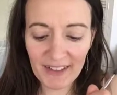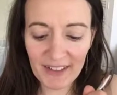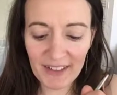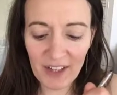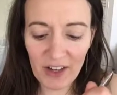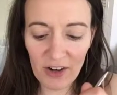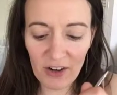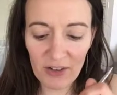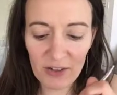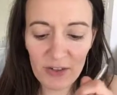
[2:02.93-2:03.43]

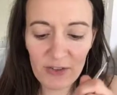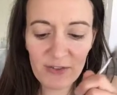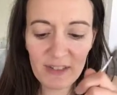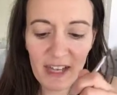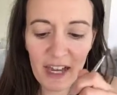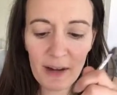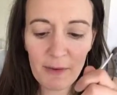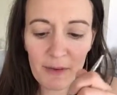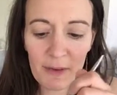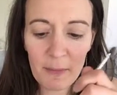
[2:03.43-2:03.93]
so you
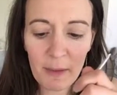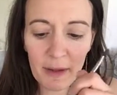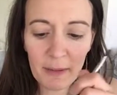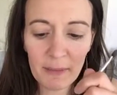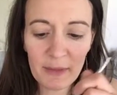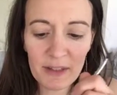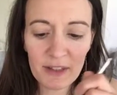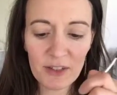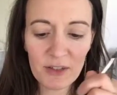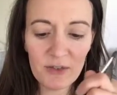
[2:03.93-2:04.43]
take with
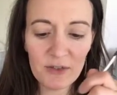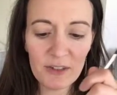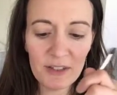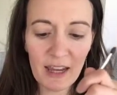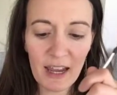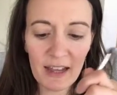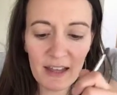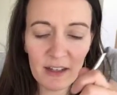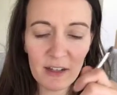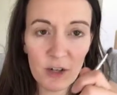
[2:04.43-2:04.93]
pigments, you
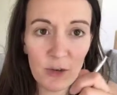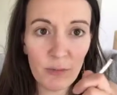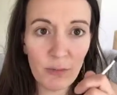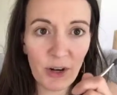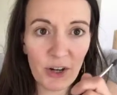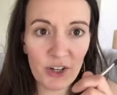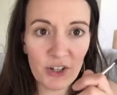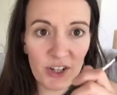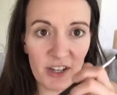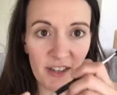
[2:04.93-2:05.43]
take your
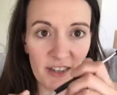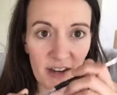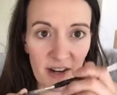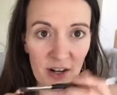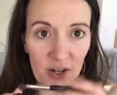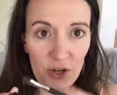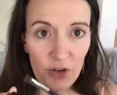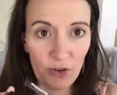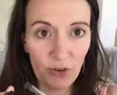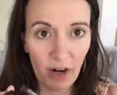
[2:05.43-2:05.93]
brush in there
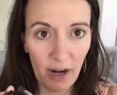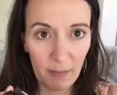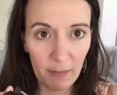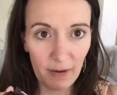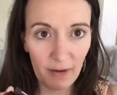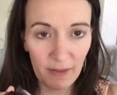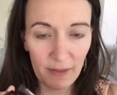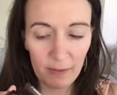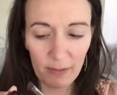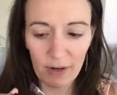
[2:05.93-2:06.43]
and you grab it
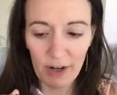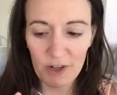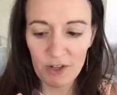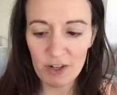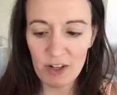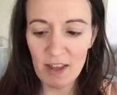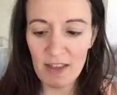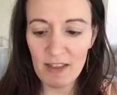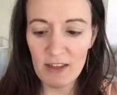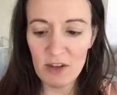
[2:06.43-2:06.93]
on the brush,
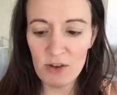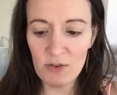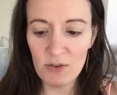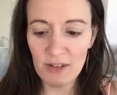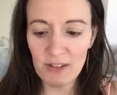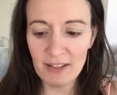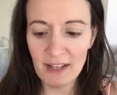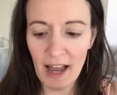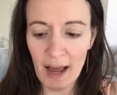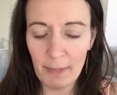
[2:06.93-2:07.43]
and then you
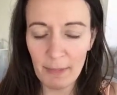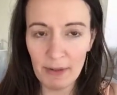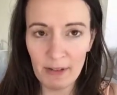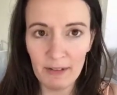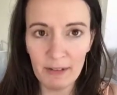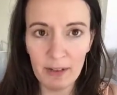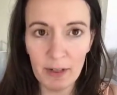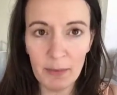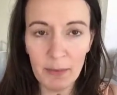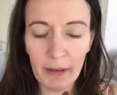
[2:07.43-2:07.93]
can tap it a
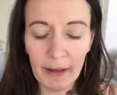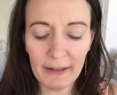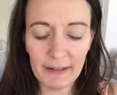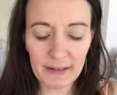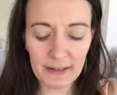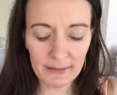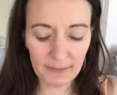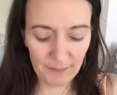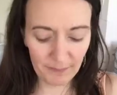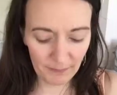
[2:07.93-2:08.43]
little
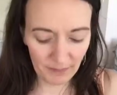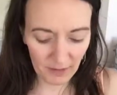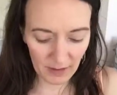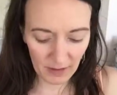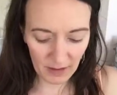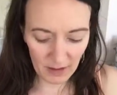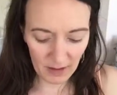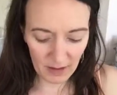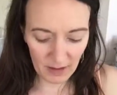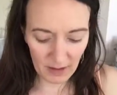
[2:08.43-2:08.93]
bit.
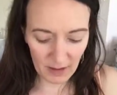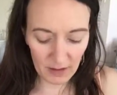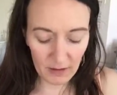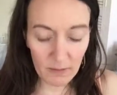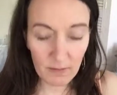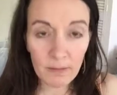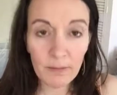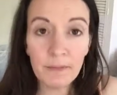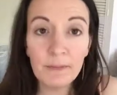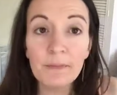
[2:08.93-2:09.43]

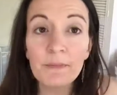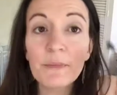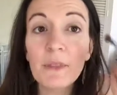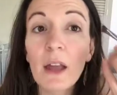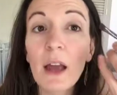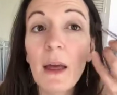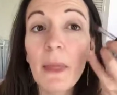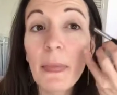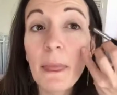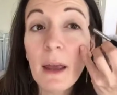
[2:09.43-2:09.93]
And
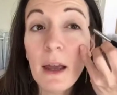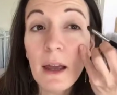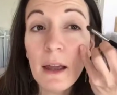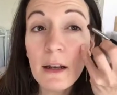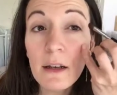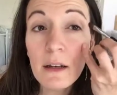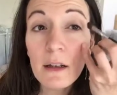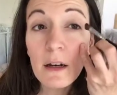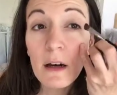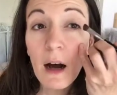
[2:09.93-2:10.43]

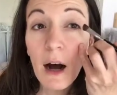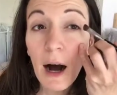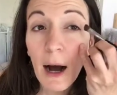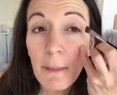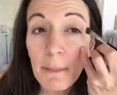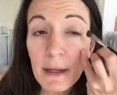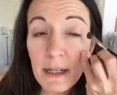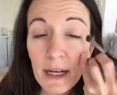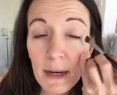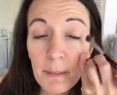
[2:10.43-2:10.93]
then I'm
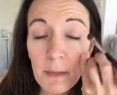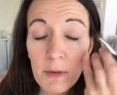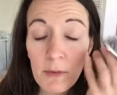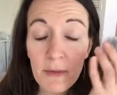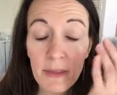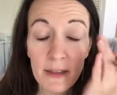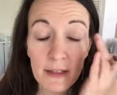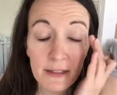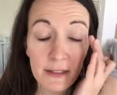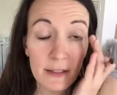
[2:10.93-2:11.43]
going to come in
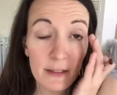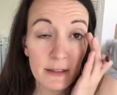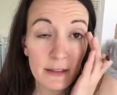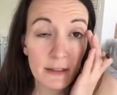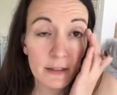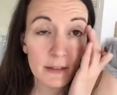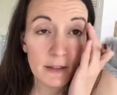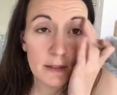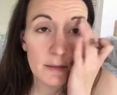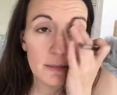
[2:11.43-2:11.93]
with this, and this
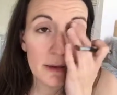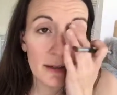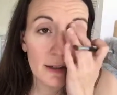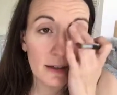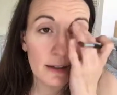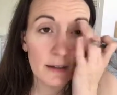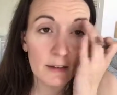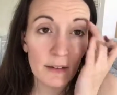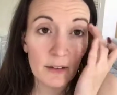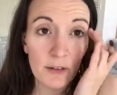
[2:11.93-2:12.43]
is going to be
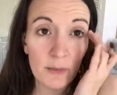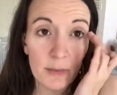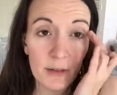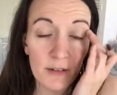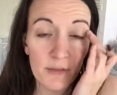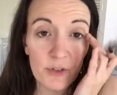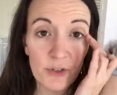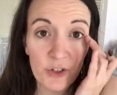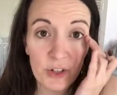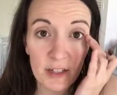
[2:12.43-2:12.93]
like a little bit
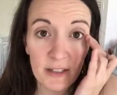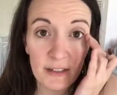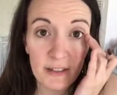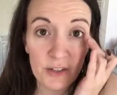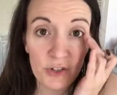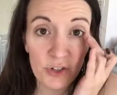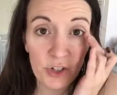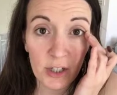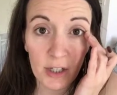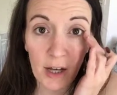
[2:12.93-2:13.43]
of a
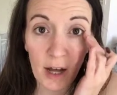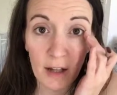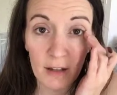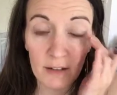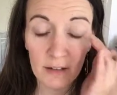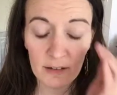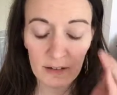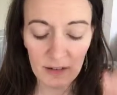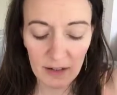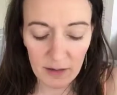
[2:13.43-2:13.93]
transition
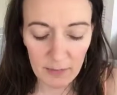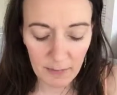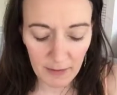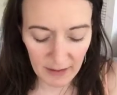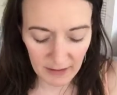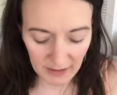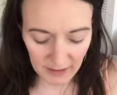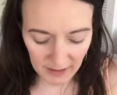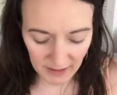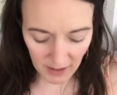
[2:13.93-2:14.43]
color a little
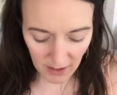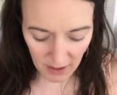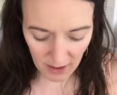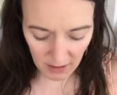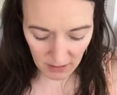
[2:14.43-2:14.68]
bit. So